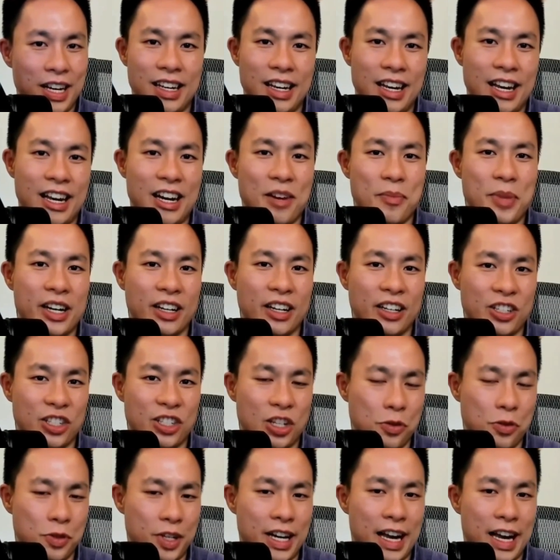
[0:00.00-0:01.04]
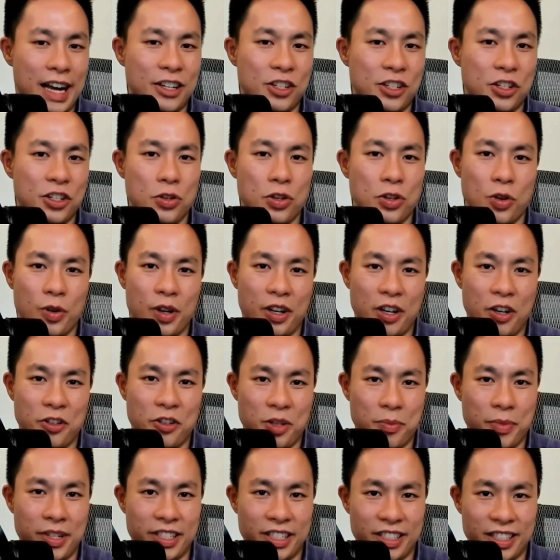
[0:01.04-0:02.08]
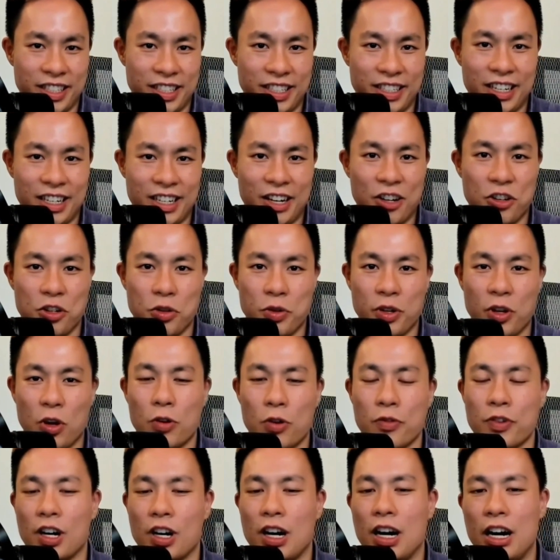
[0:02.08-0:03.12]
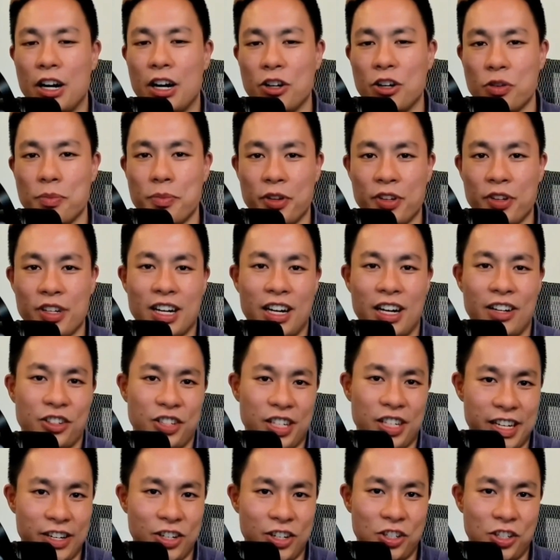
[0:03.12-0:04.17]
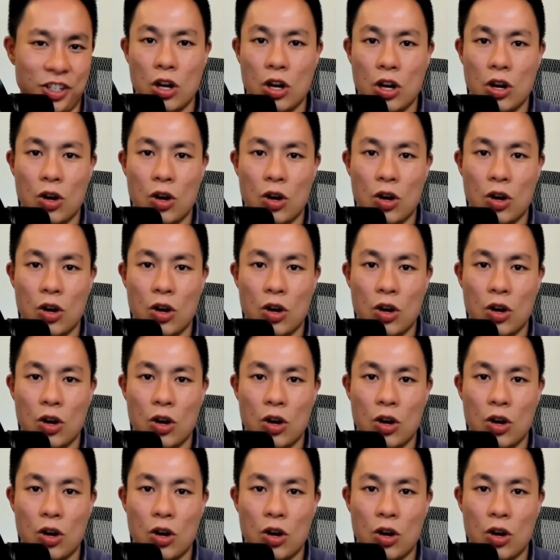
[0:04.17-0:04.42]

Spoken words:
and have been a consultant at 2 career coaching businesses that are doing over $100 million each.